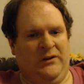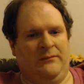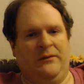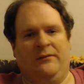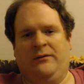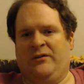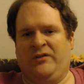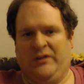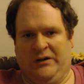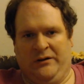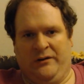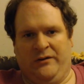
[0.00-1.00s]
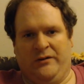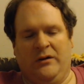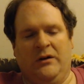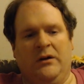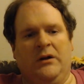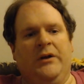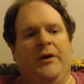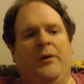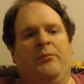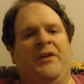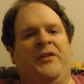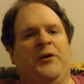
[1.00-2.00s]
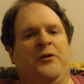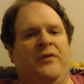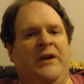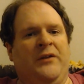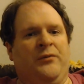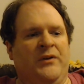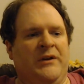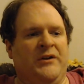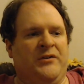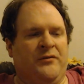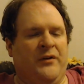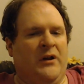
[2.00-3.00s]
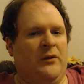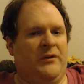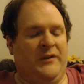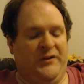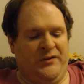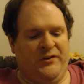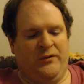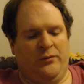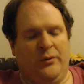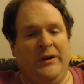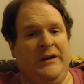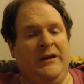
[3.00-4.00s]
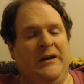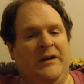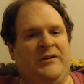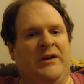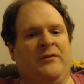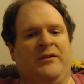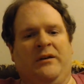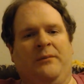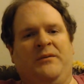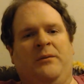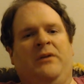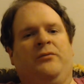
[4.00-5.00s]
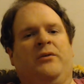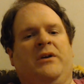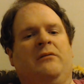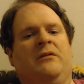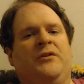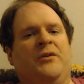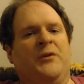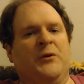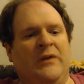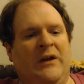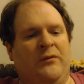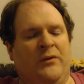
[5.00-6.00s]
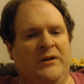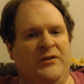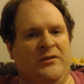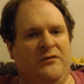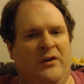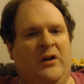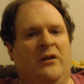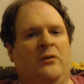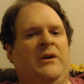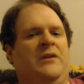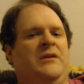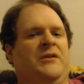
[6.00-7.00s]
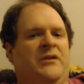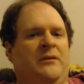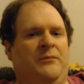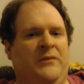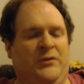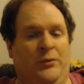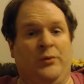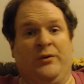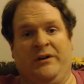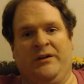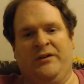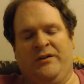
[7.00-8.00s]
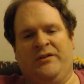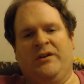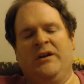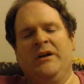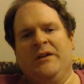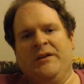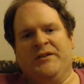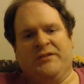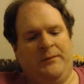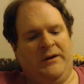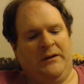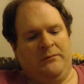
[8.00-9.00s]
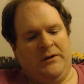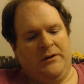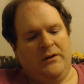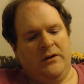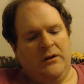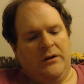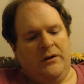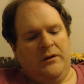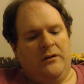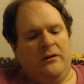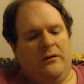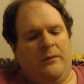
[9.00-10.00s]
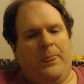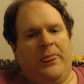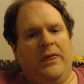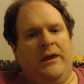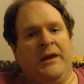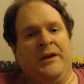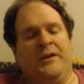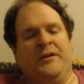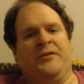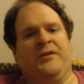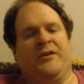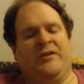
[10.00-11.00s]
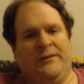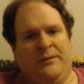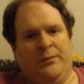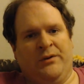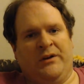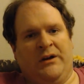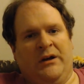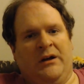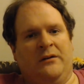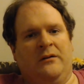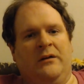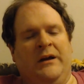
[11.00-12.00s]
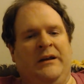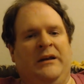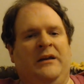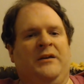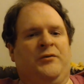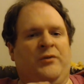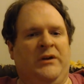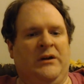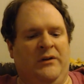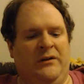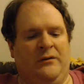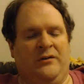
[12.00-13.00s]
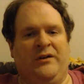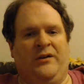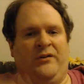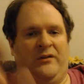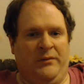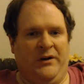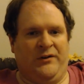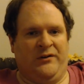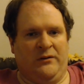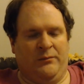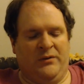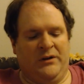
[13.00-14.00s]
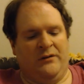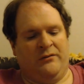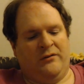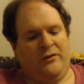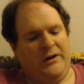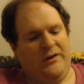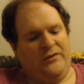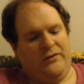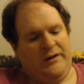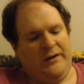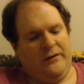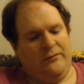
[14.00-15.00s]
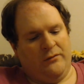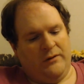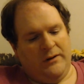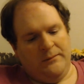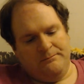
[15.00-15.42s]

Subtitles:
them of their sins. But their faithfulness in following... This is the way he has given them to be forgiven. So their faithfulness in following this ordinance, this commandment, is acceptable to God, and he is forgiving their sins on the basis of the blood of Christ on Calvary.